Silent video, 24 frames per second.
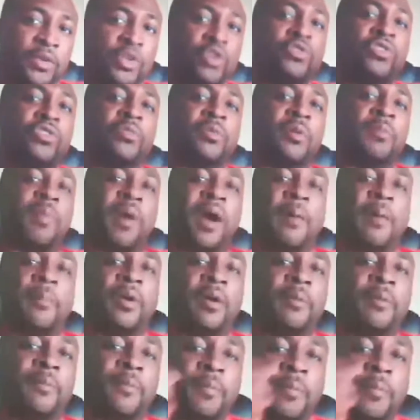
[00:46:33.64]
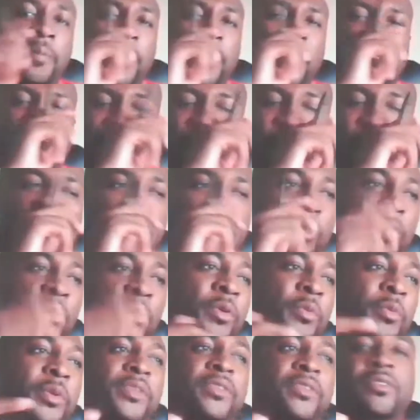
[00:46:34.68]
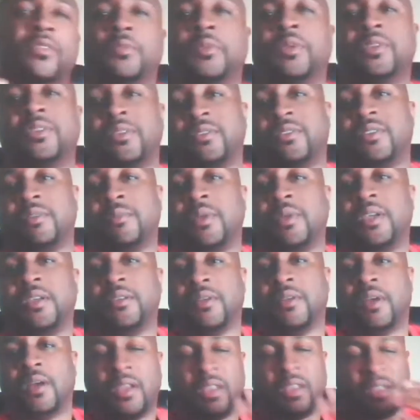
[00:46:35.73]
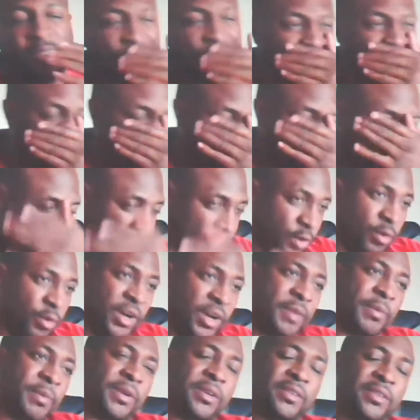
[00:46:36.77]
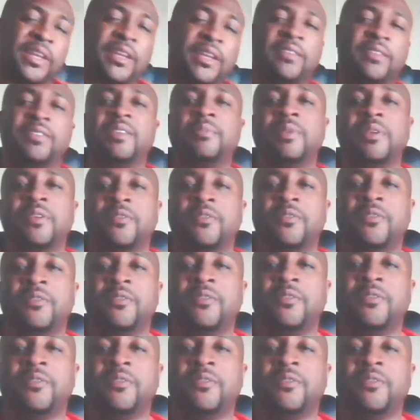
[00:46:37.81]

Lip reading: YouTube will pop up, which is to me is great because they can see me.